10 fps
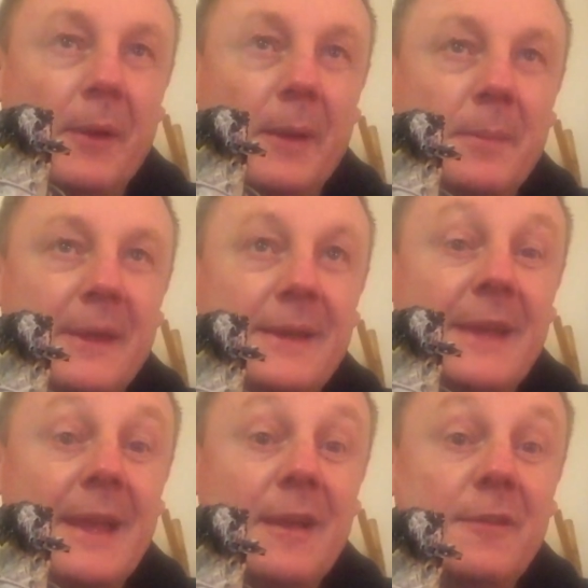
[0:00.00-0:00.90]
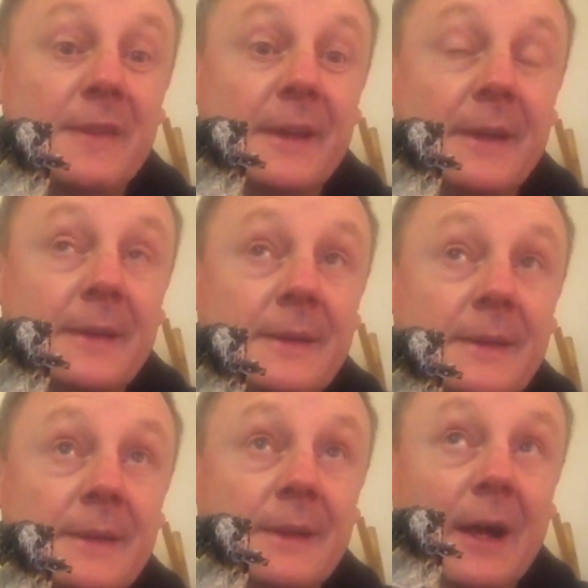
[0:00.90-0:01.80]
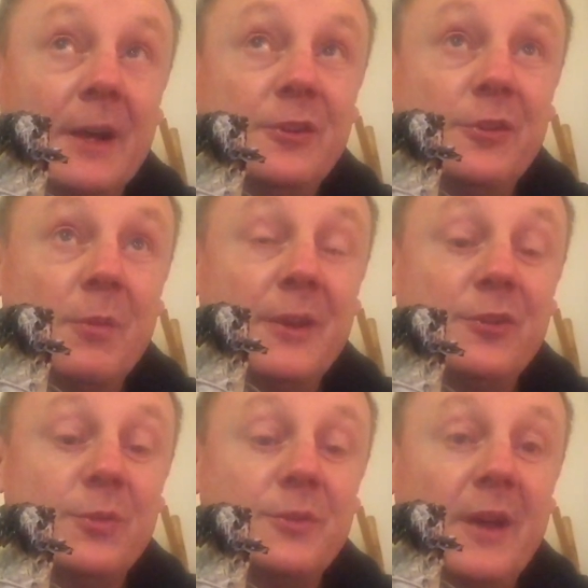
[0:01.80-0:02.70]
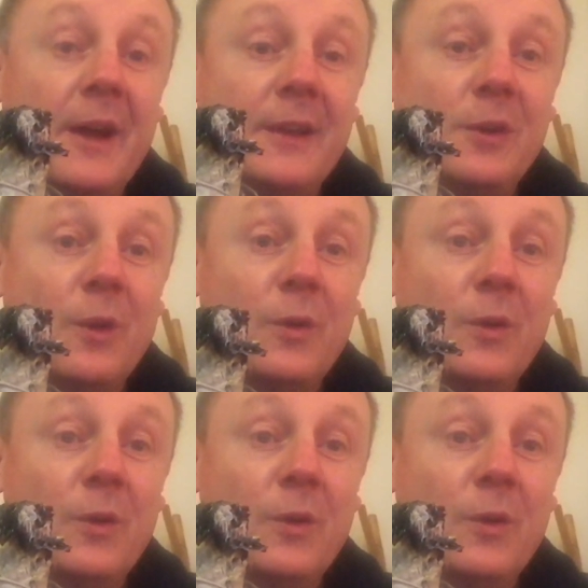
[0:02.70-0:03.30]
maybe in the evening as you end your day. You know,